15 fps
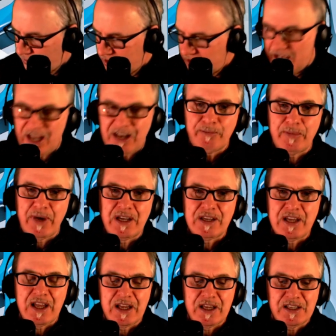the
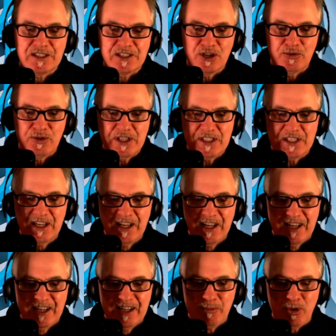Ant-Man series.
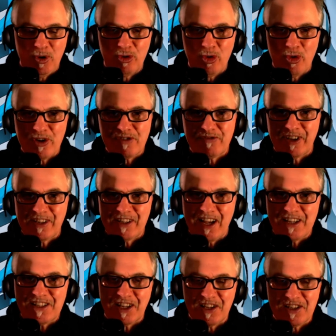Paul Rudd is
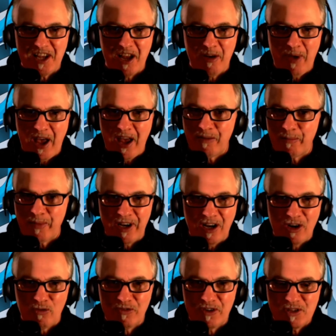fantastic as Ant-Man. I
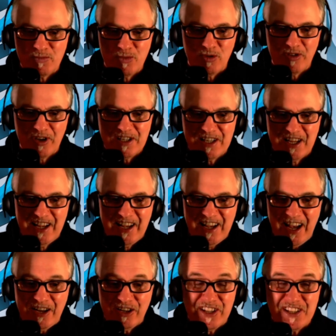love these movies,
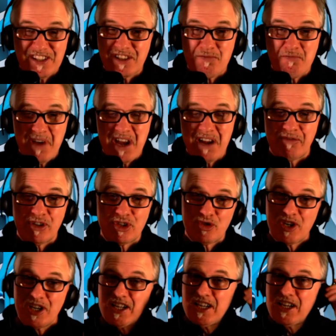and this is made for
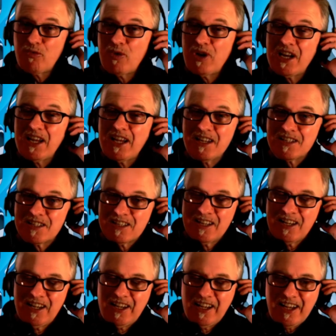3D. It really is.
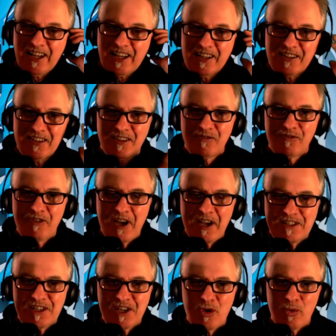The
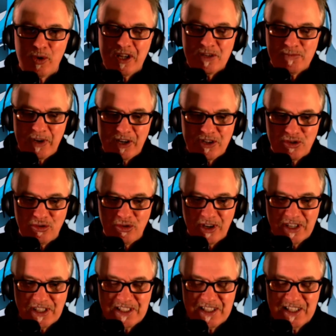effects here when he's
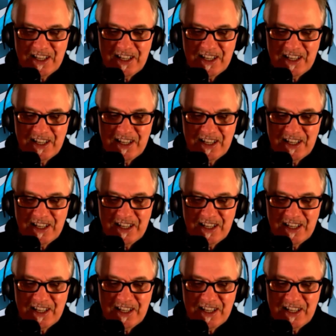miniaturized